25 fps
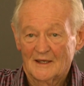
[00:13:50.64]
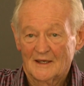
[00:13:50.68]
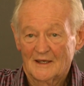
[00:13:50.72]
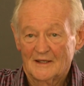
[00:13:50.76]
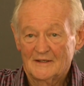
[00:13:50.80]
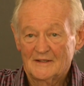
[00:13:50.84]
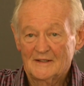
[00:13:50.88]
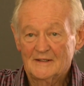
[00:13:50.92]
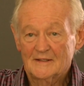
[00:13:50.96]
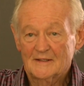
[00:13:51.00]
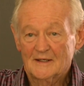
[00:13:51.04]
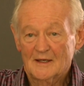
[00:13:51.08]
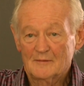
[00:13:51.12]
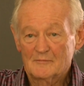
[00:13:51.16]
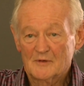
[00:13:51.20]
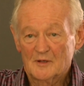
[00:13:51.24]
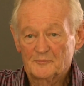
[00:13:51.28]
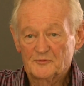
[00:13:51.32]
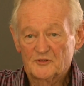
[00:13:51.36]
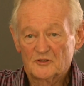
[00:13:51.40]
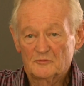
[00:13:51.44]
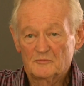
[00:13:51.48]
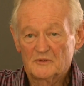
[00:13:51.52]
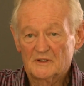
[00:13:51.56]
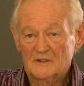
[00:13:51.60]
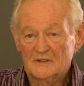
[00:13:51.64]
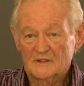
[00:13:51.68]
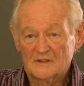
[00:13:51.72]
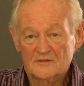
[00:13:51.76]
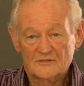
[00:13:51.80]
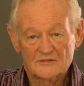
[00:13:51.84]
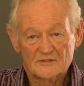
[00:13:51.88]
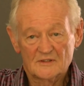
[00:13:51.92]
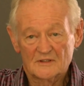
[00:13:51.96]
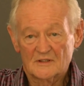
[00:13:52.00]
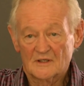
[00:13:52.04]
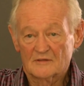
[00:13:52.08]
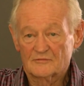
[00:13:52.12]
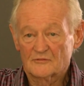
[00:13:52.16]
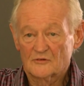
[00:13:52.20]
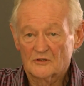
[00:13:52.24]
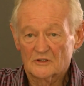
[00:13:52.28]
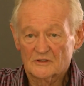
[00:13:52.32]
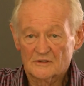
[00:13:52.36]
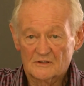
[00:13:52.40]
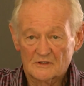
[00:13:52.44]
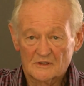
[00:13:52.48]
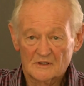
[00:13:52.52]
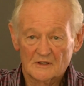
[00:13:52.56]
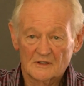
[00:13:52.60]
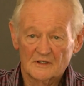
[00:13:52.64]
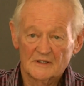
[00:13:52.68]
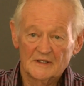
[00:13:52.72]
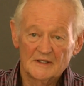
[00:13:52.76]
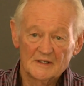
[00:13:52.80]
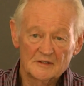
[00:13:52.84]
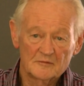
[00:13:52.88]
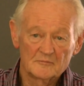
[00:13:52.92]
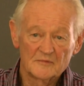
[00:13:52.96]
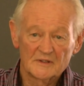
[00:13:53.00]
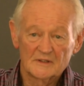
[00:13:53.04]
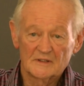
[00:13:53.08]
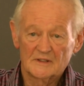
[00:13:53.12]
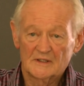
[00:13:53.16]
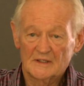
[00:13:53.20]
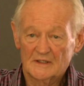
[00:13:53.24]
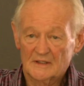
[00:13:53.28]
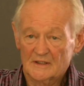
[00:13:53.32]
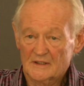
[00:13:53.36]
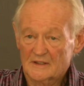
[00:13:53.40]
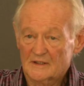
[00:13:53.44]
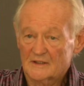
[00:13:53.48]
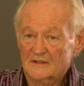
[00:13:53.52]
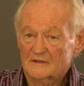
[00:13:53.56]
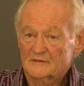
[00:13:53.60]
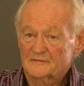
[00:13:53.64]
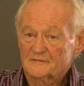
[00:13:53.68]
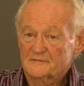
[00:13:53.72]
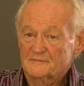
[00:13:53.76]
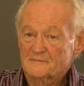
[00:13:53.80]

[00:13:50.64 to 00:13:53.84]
And he came up to me and he said, "I've got the headman here